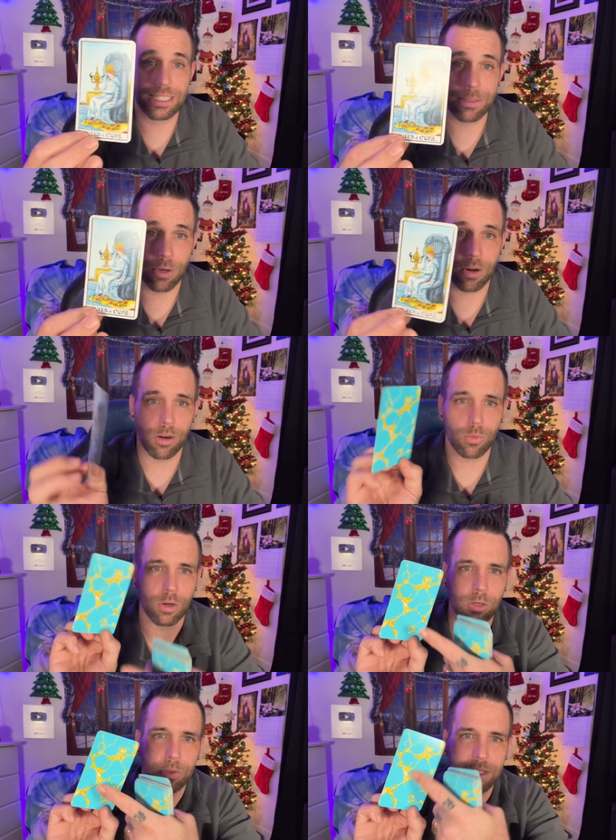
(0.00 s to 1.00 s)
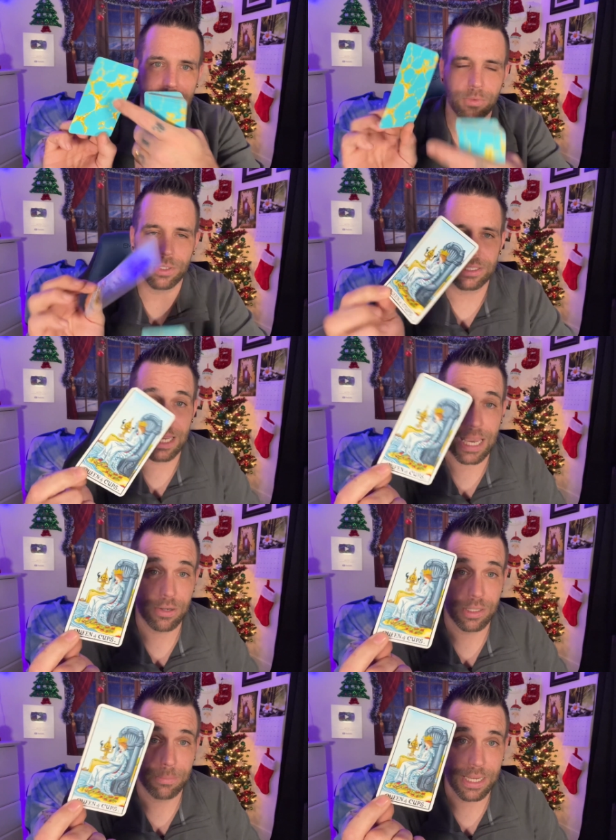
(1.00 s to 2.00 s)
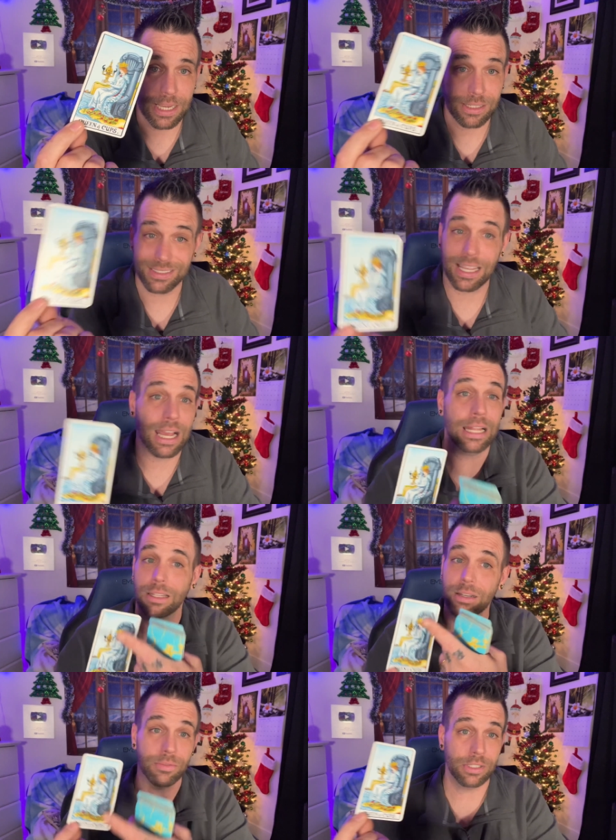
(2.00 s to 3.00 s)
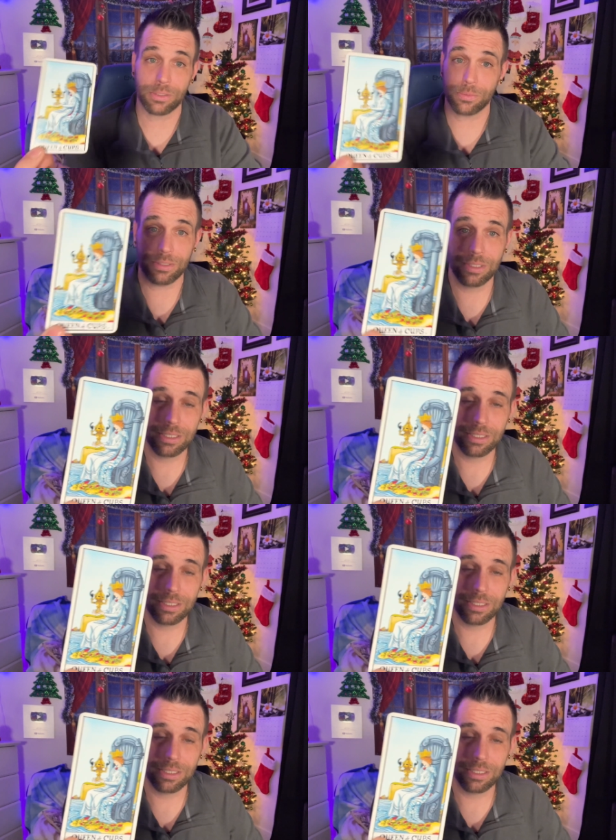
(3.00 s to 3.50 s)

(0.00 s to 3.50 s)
same artwork with a different design on the back because I, I, love this one.